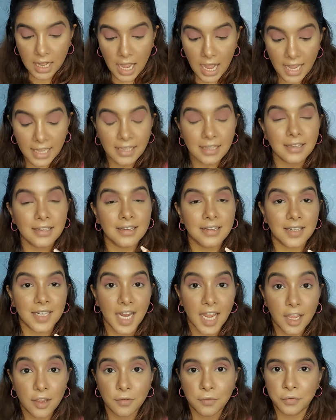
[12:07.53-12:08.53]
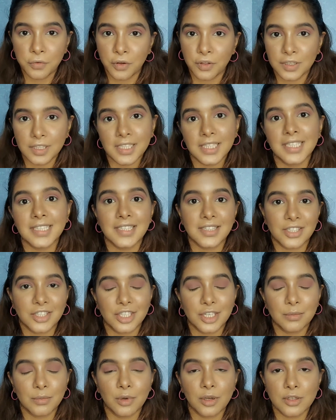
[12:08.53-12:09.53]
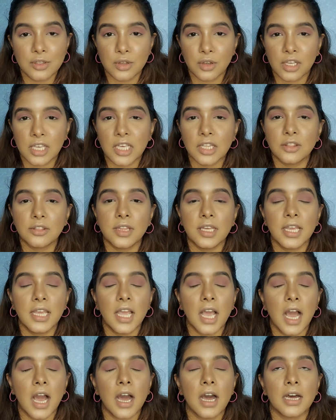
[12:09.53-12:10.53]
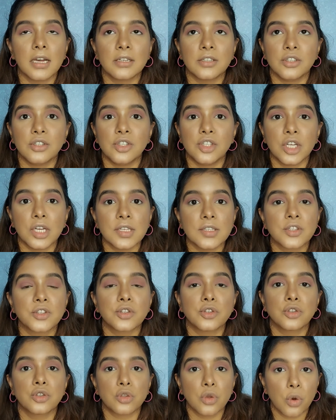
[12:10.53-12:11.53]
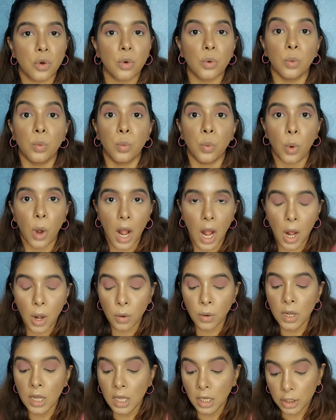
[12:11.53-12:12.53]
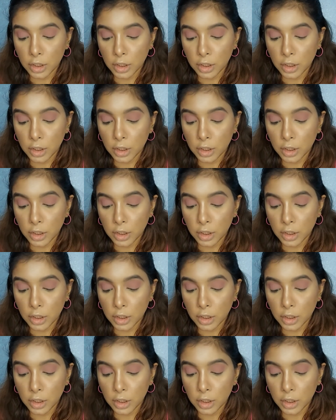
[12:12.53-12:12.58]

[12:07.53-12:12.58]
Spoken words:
I crave for these shimmers, okay? They are just so wow.